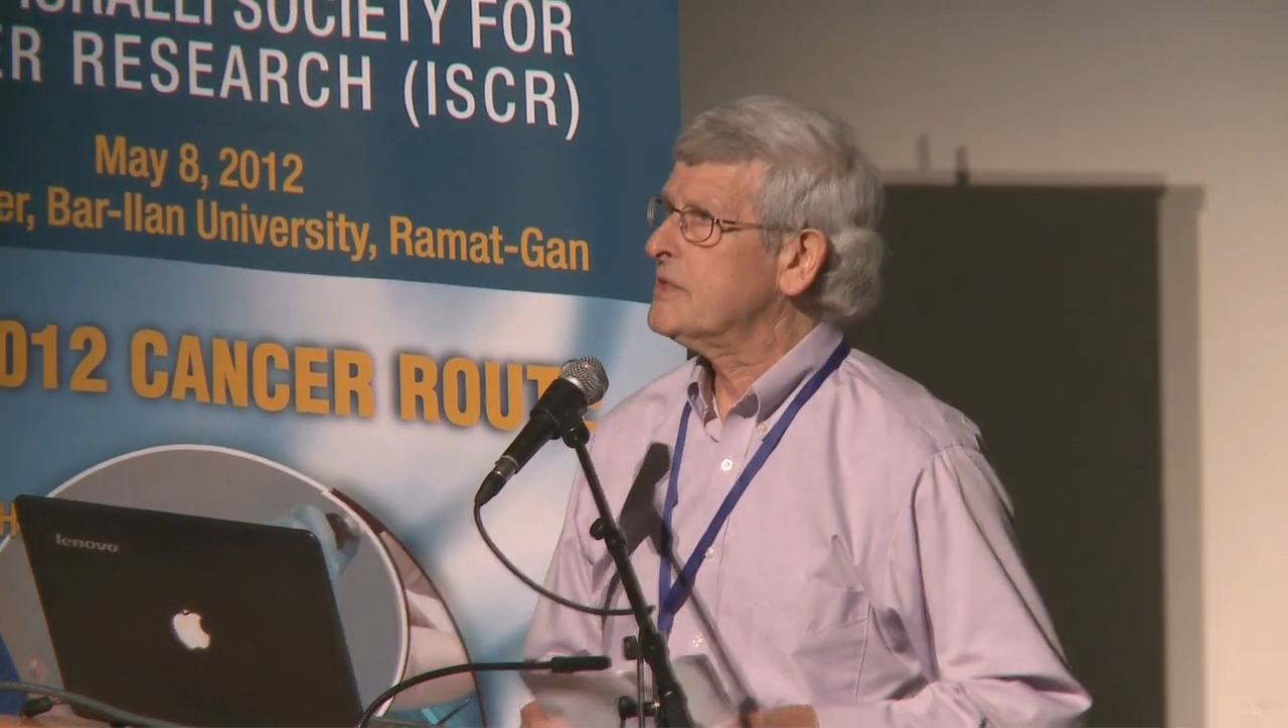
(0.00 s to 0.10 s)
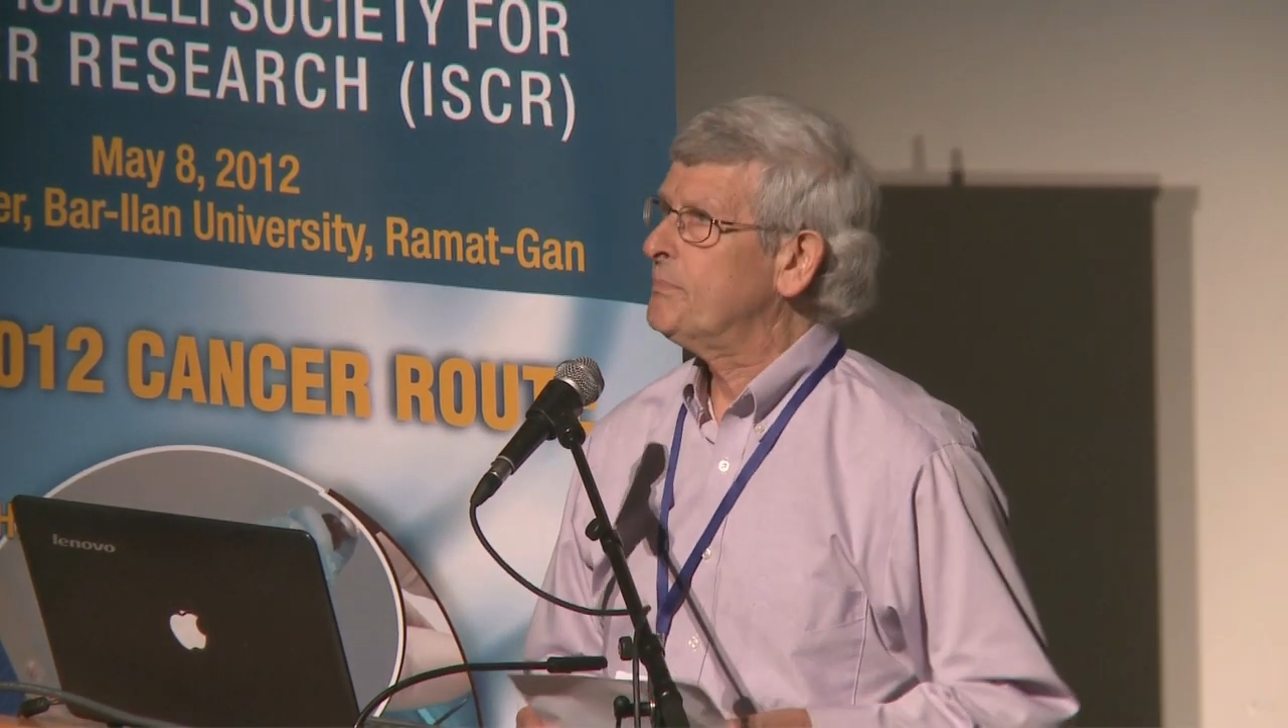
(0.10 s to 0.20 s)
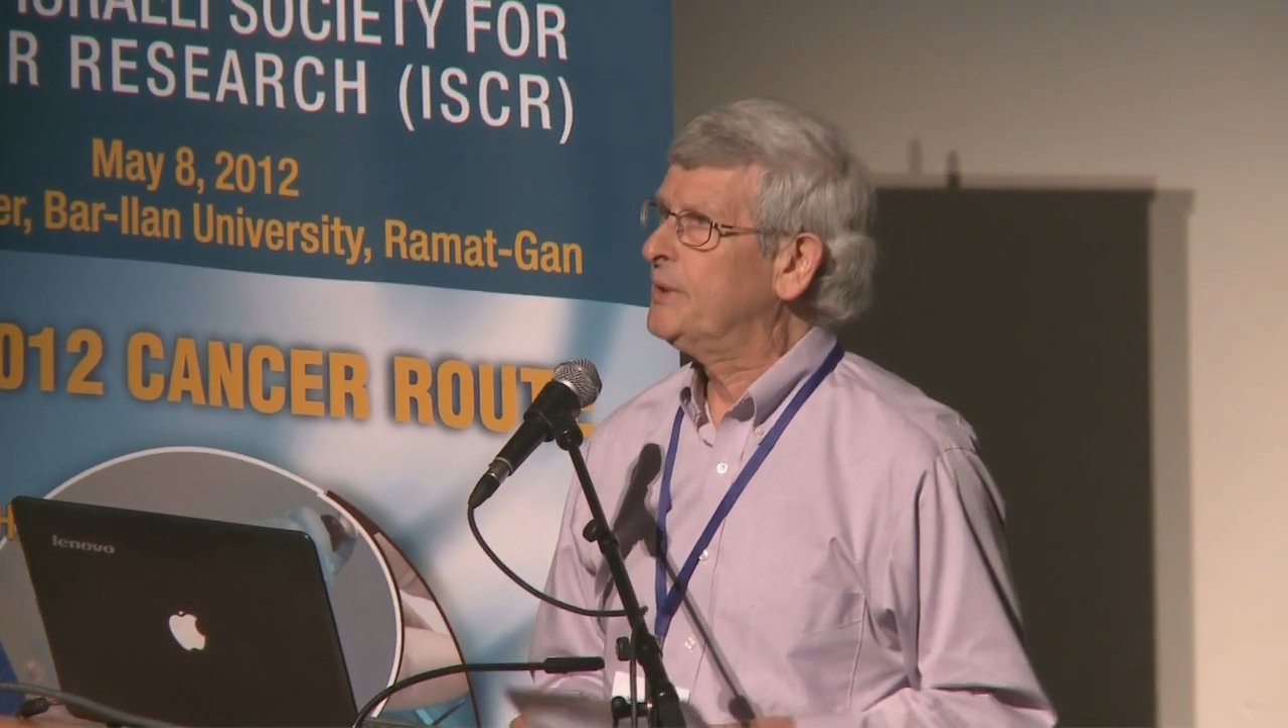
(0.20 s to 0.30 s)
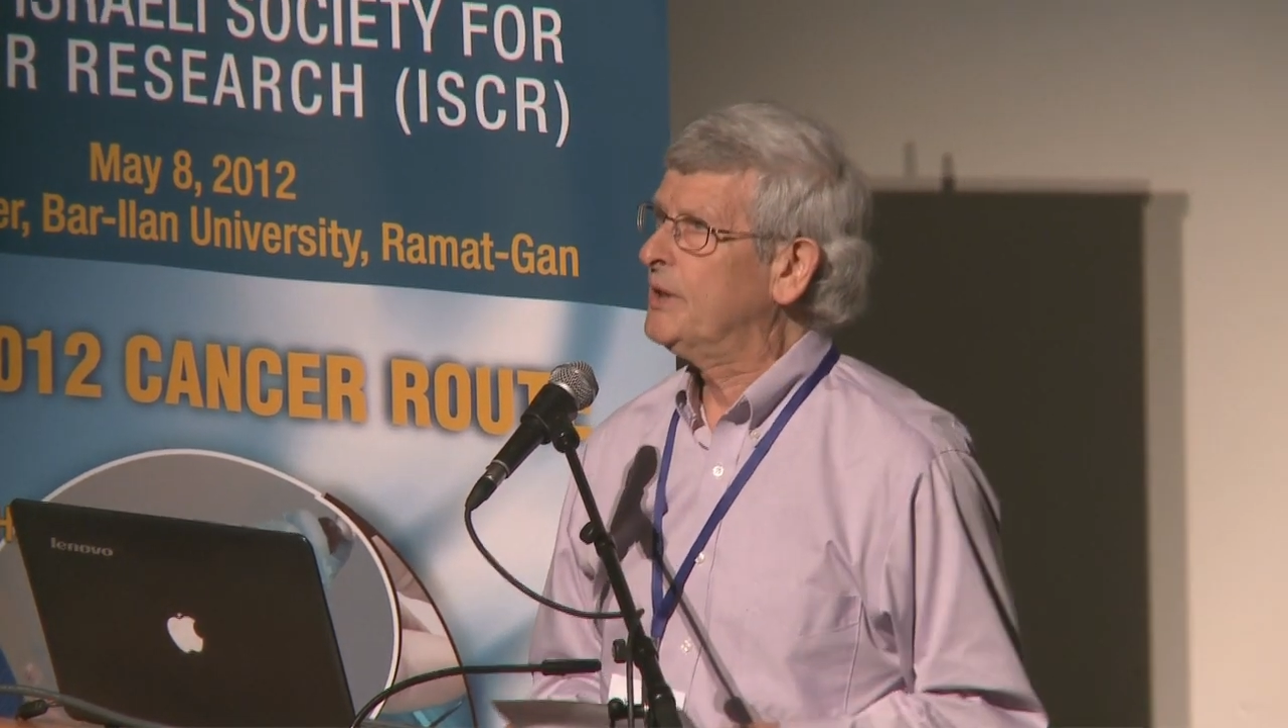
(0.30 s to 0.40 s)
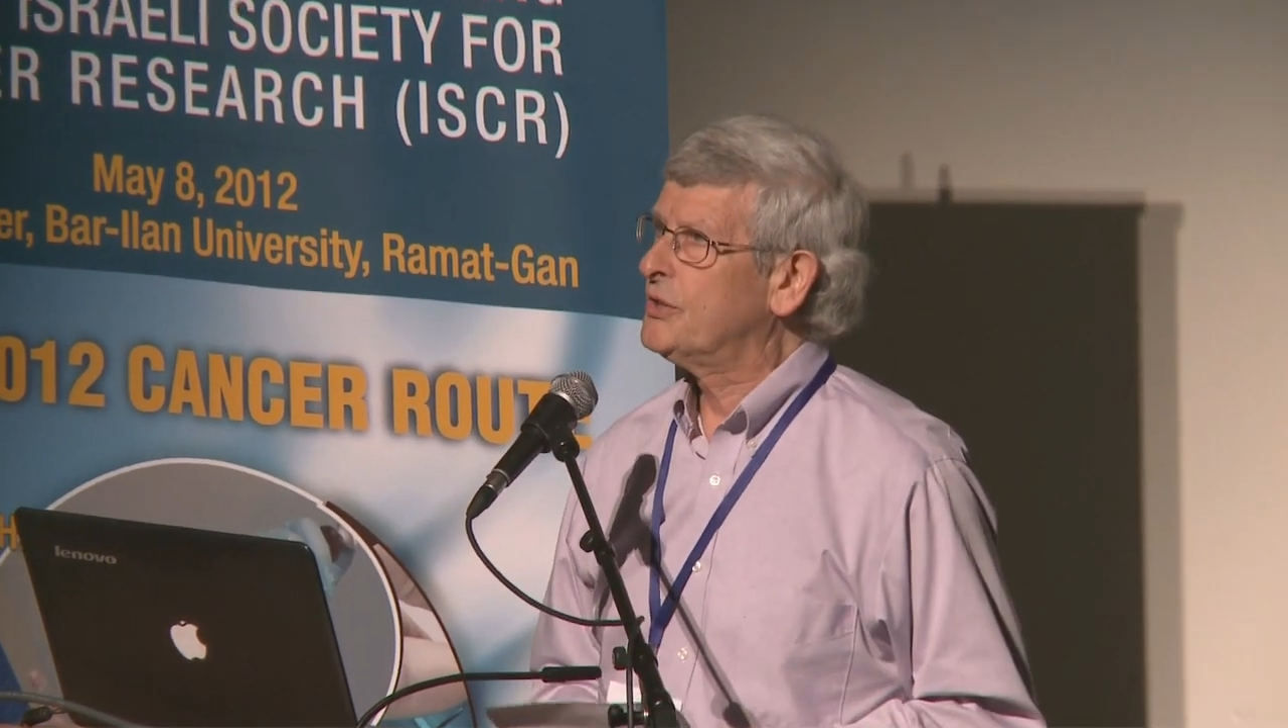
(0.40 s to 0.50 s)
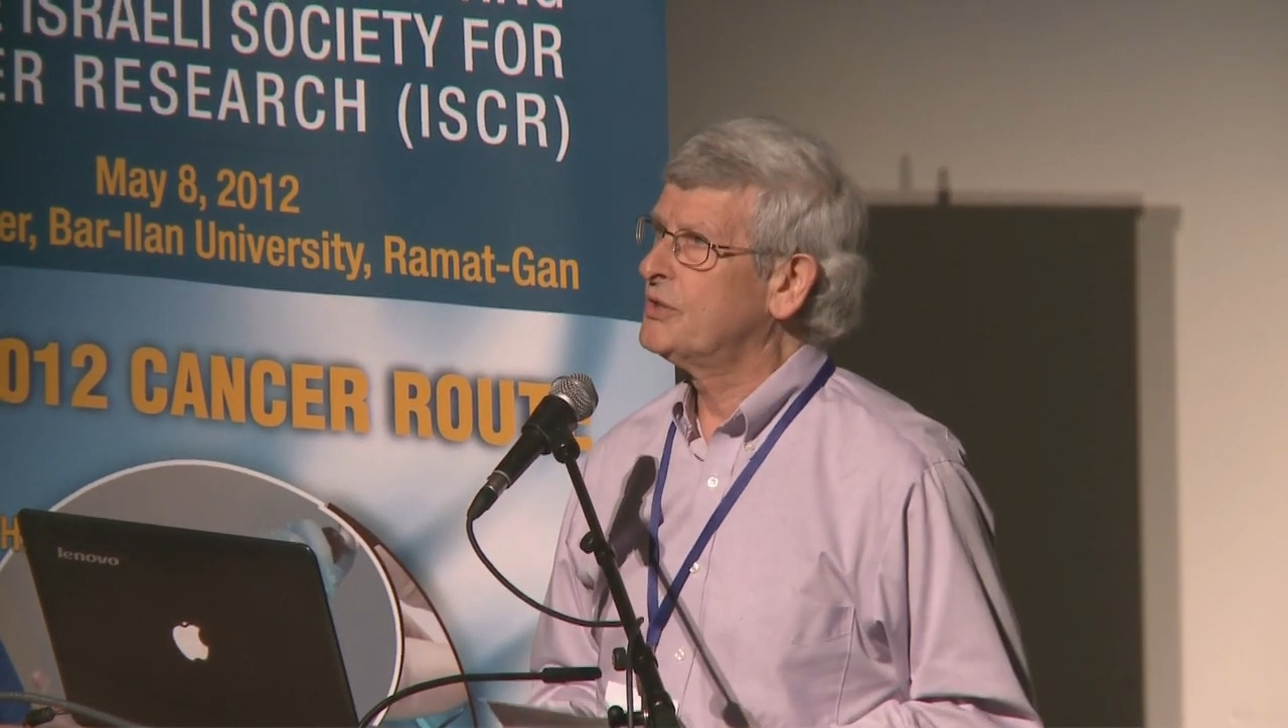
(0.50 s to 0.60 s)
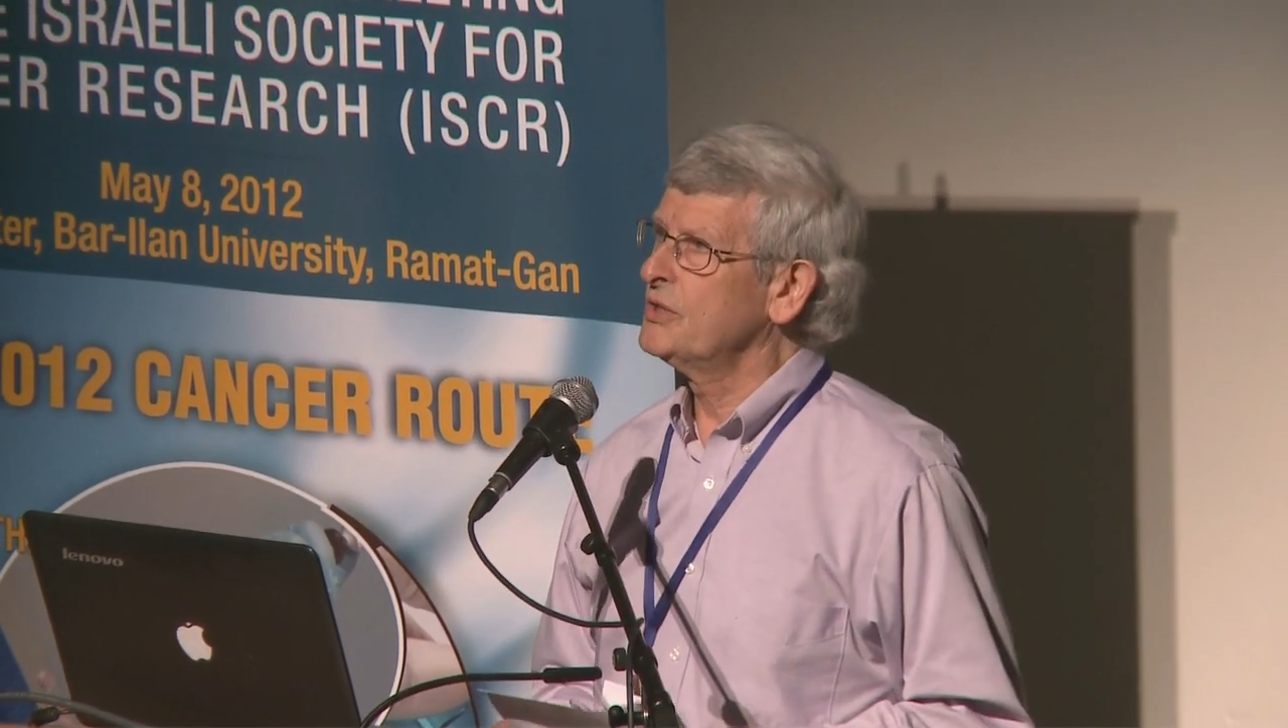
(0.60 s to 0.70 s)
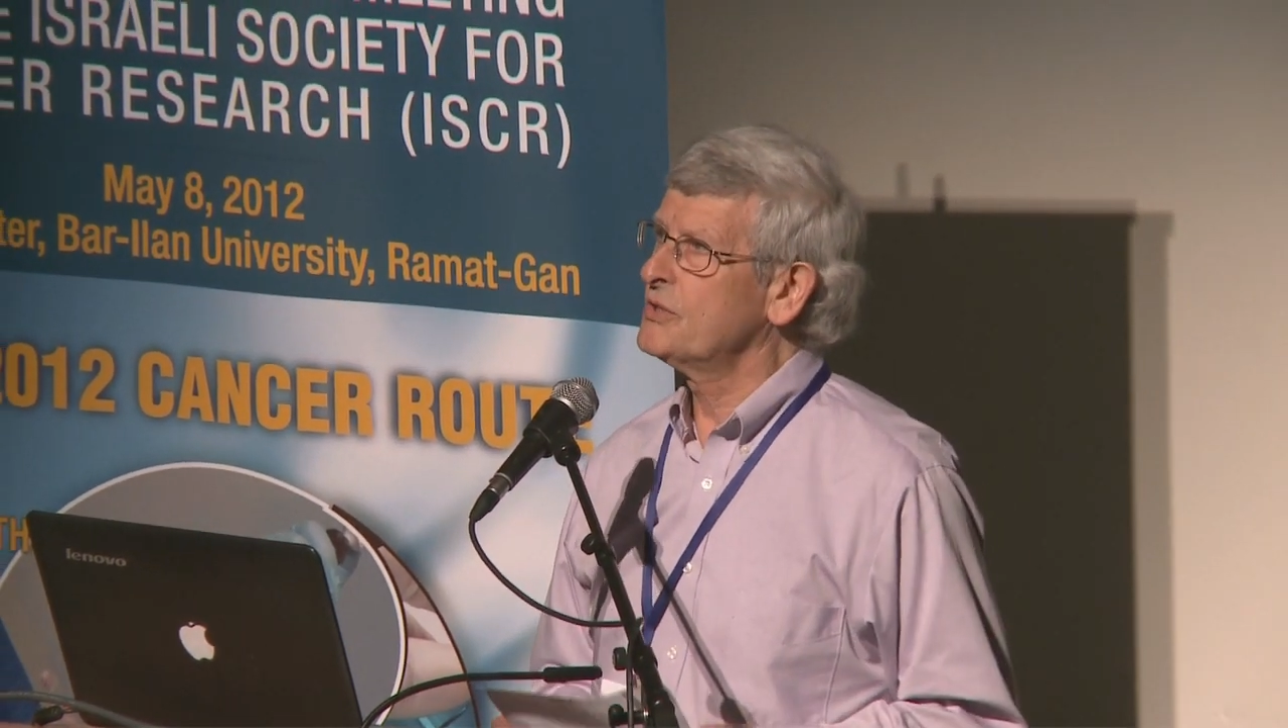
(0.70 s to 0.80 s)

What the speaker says: a PhD